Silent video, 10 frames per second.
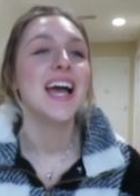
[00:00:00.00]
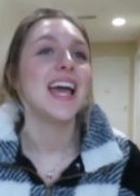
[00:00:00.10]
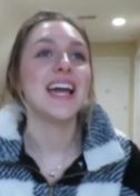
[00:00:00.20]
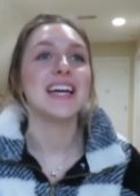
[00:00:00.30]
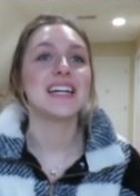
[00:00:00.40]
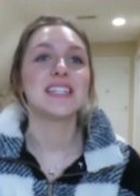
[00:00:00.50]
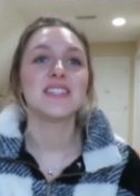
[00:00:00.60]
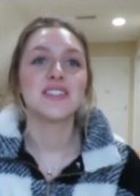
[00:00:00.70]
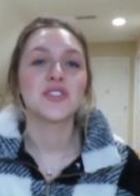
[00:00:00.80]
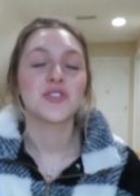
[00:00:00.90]

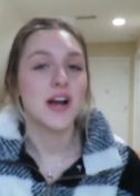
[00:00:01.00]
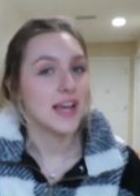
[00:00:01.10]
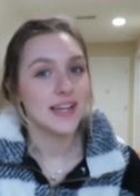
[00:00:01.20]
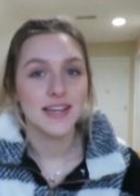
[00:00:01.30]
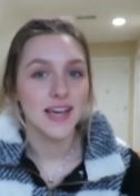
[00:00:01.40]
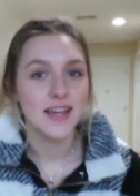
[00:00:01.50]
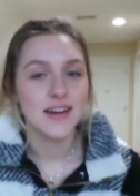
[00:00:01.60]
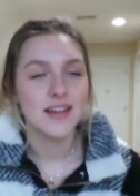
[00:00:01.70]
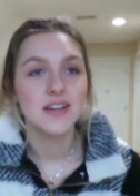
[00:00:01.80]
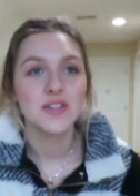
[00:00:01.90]
and trying it
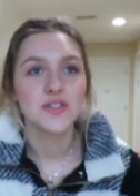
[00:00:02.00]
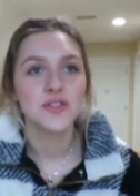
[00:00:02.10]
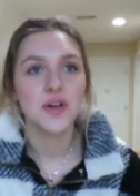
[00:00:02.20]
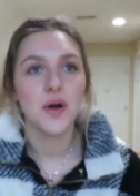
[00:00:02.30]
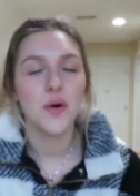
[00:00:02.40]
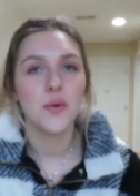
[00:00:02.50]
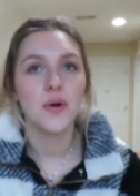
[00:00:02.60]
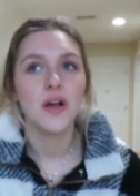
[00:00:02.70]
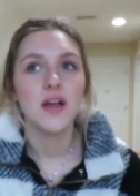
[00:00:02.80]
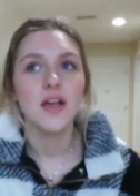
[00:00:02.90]
again.
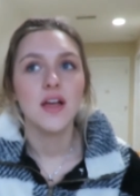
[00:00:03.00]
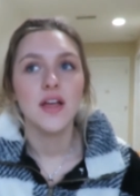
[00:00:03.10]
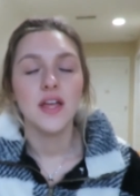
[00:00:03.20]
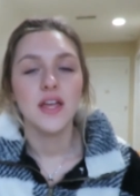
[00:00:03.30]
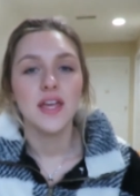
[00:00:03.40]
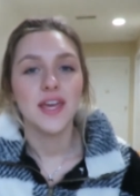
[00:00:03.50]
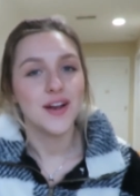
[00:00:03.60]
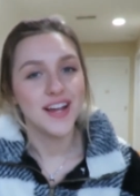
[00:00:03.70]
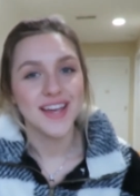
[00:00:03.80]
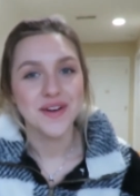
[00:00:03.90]
So
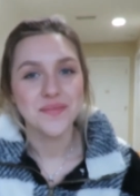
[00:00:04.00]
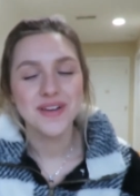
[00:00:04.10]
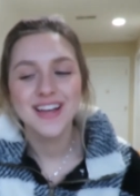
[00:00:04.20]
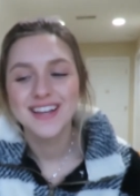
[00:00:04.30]
here I am.